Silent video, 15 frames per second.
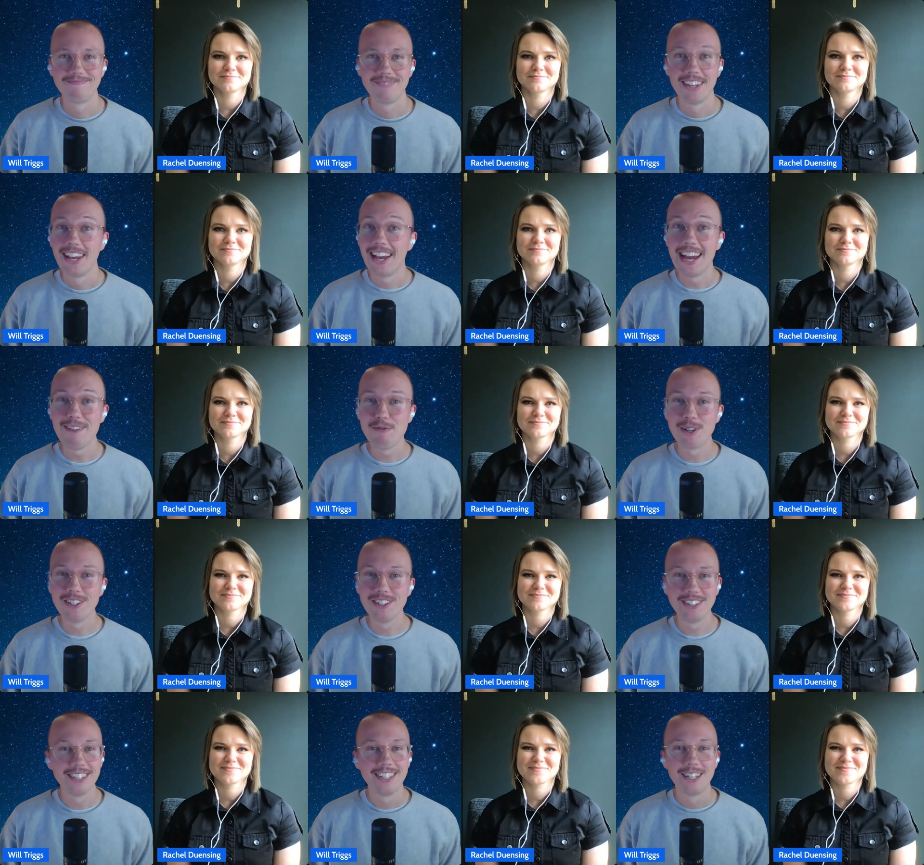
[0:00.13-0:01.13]
Speaker 1: Hey everyone!
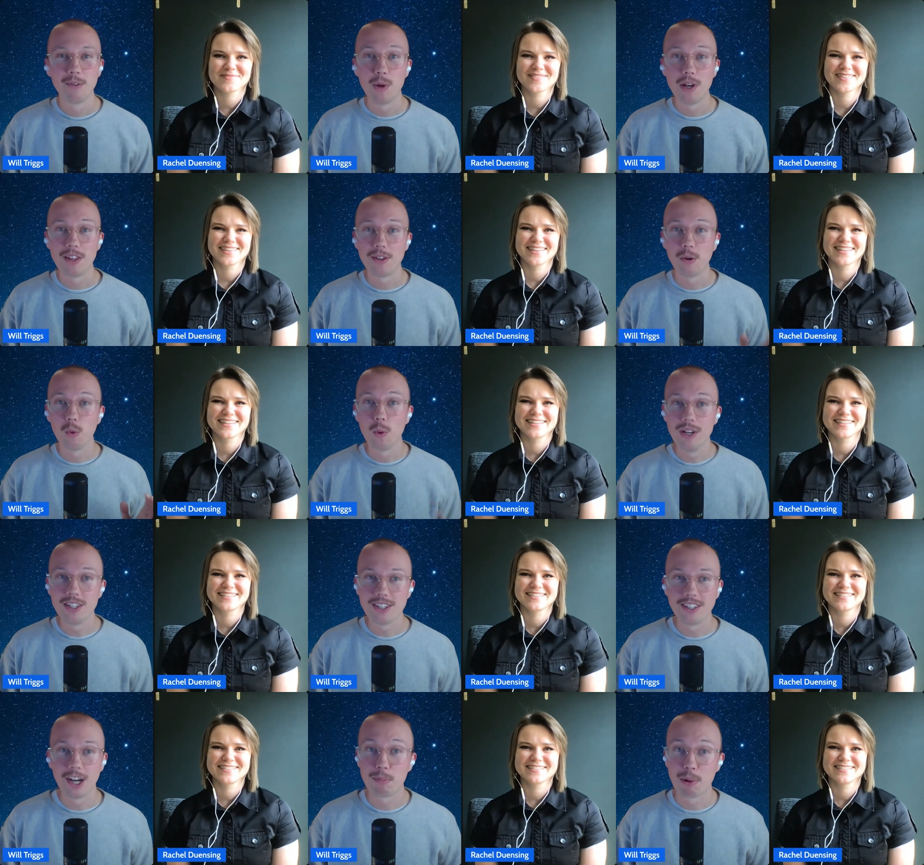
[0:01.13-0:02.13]
With winter
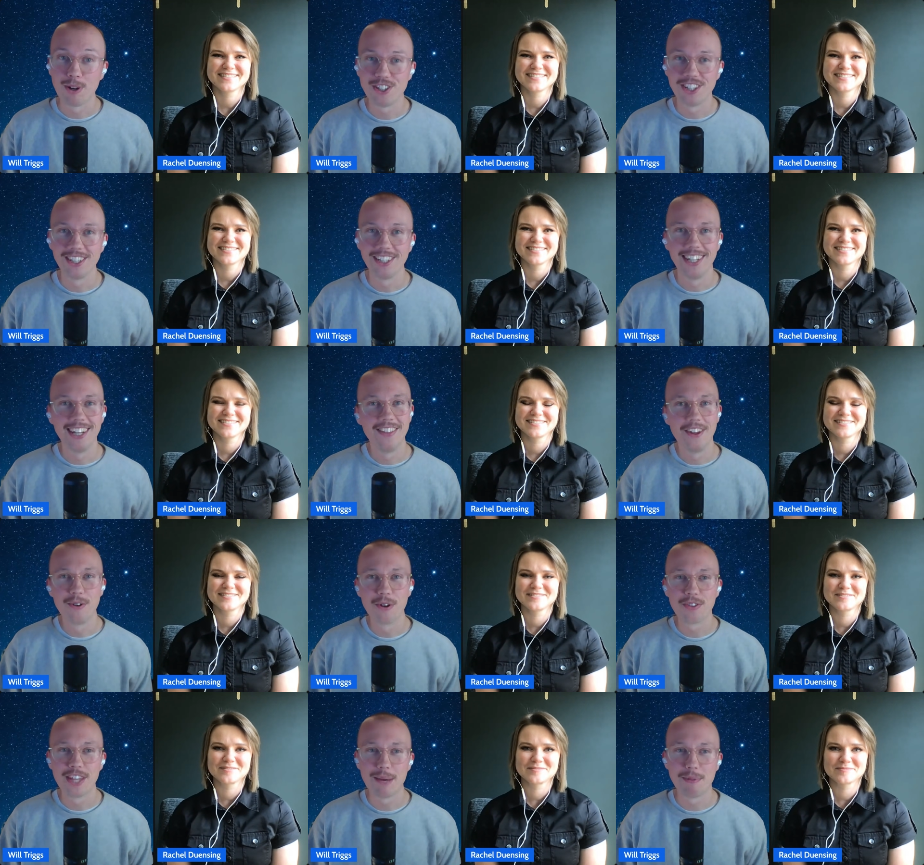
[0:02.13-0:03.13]
approaching in the
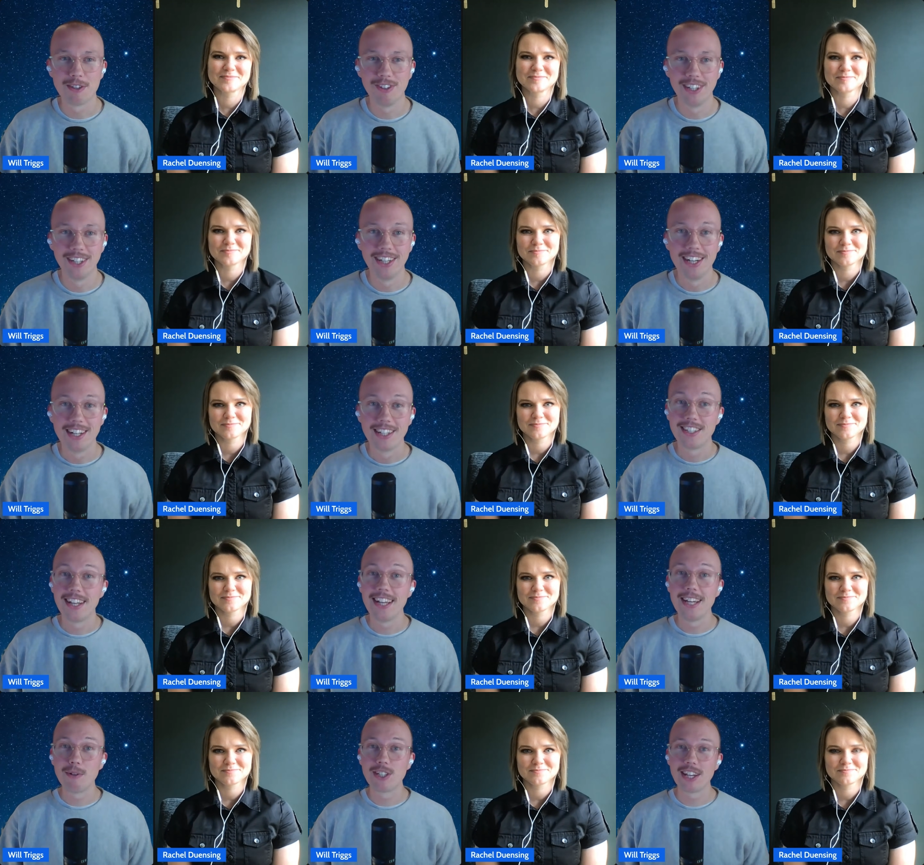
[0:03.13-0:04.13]
Northern Hemisphere, today
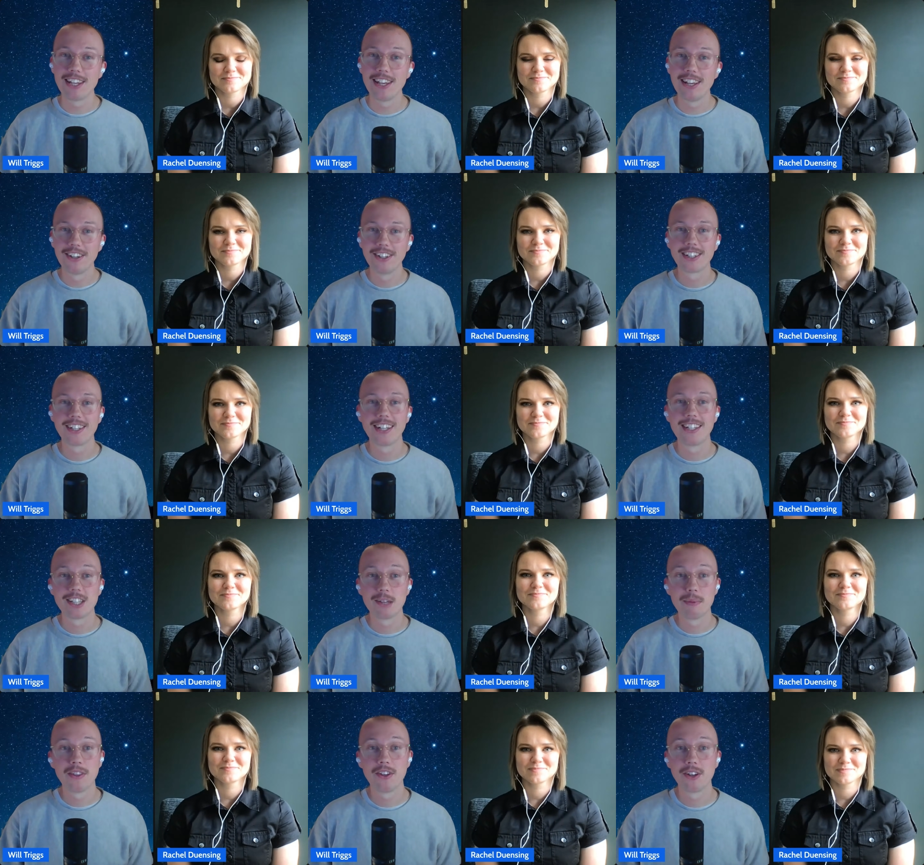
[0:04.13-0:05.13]
we're taking a look at
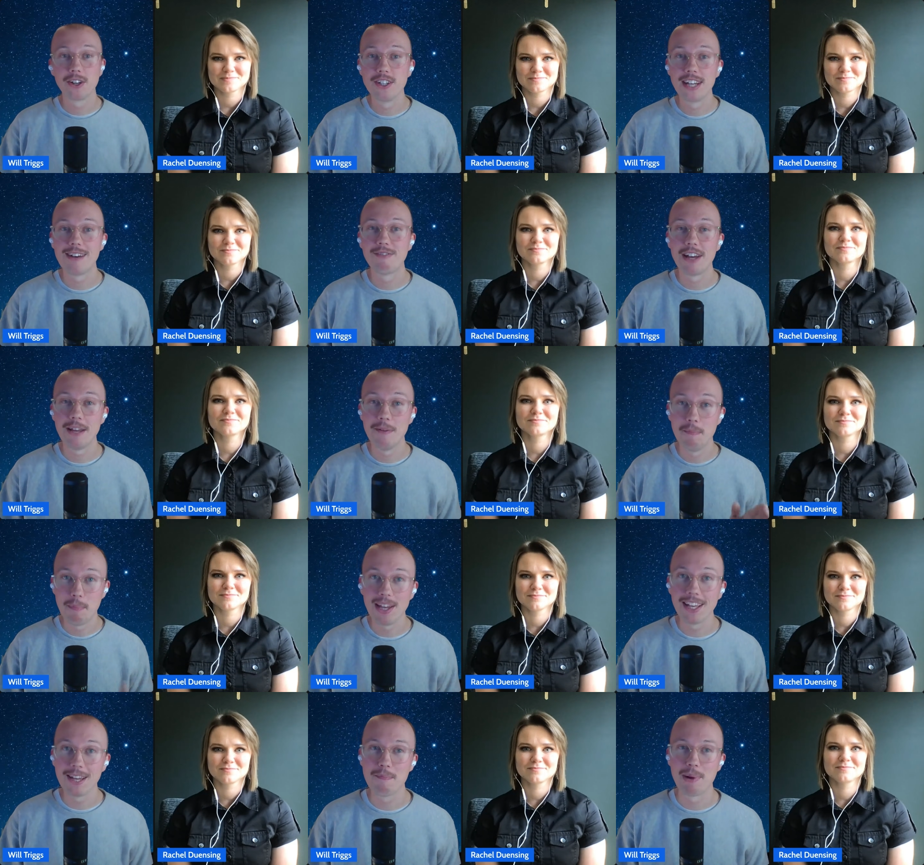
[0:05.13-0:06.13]
something that could have a big
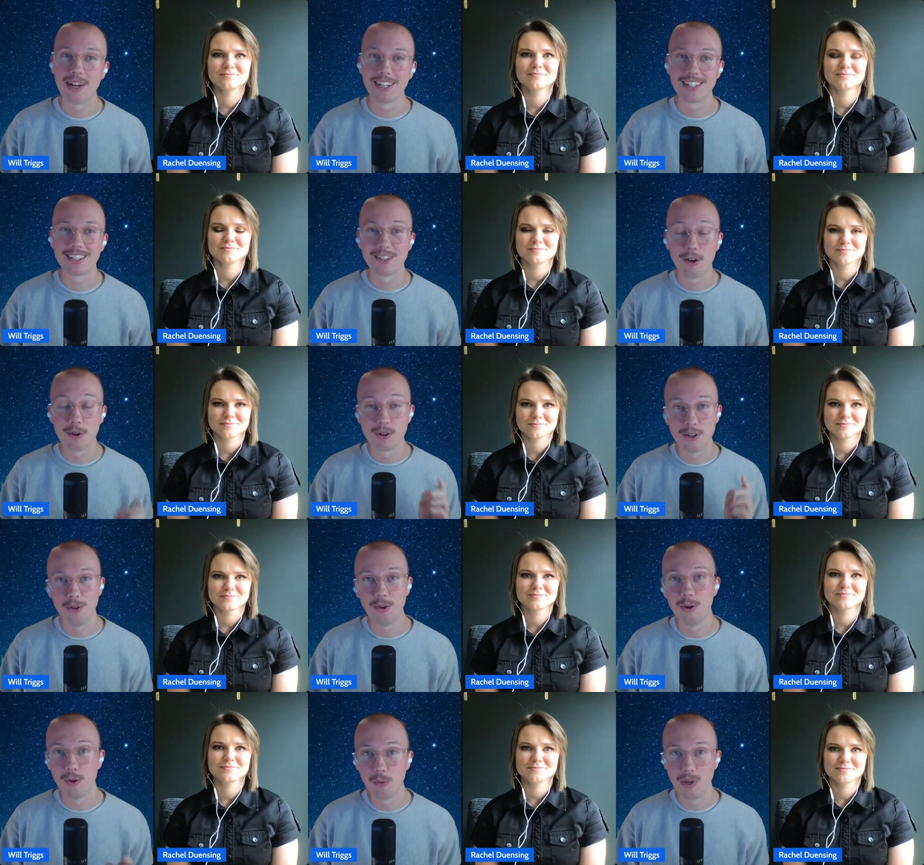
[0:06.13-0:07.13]
impact on
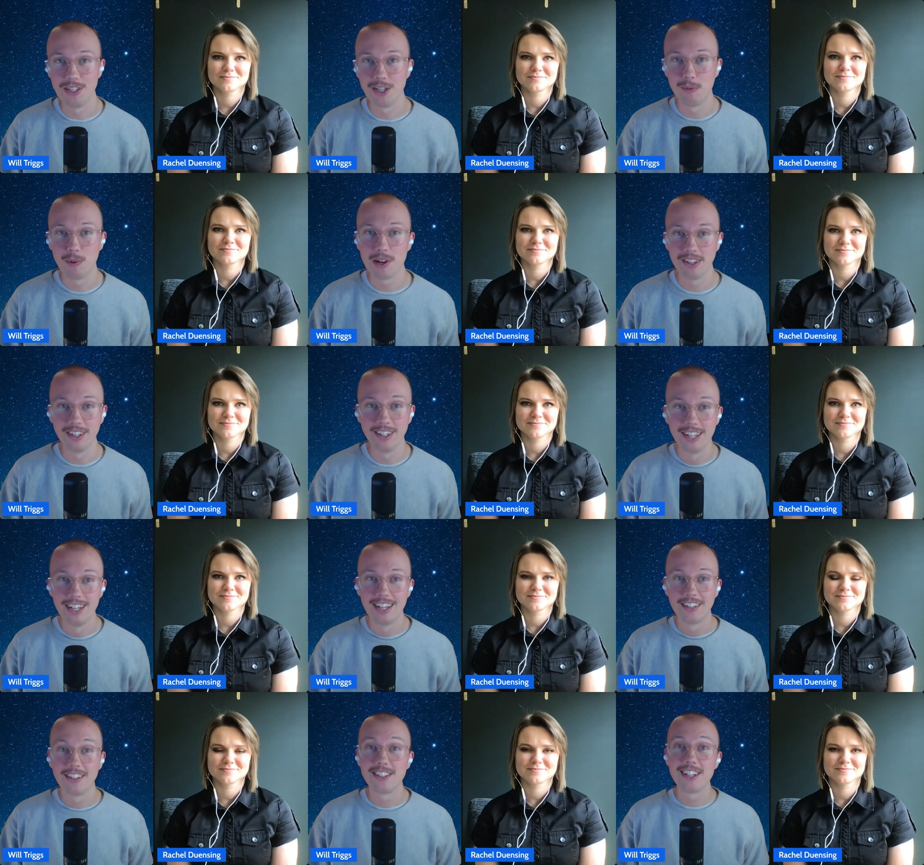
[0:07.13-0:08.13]
your winter weather,
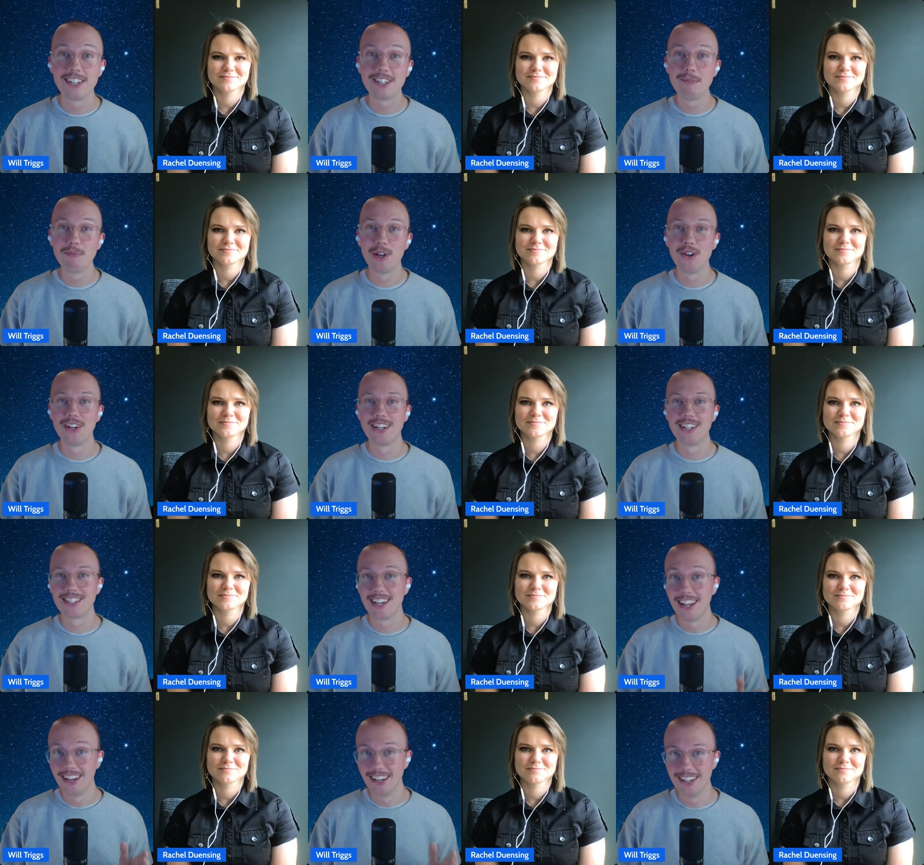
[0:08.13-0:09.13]
the system known as
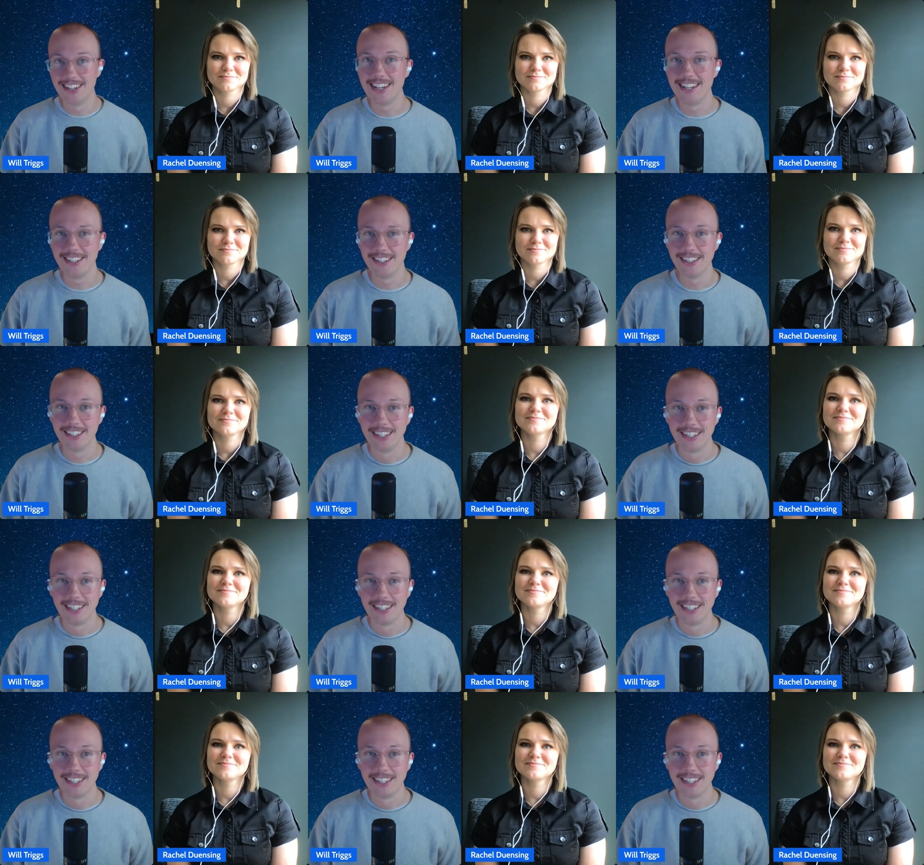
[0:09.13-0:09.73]
La Nina.